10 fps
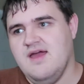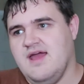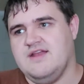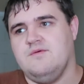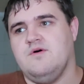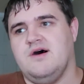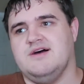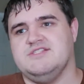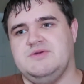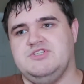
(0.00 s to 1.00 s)
And it will
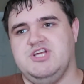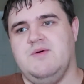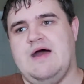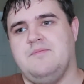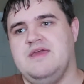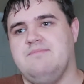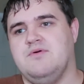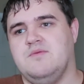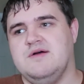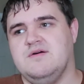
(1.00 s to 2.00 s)
also show how
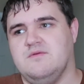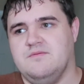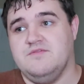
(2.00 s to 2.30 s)
people will,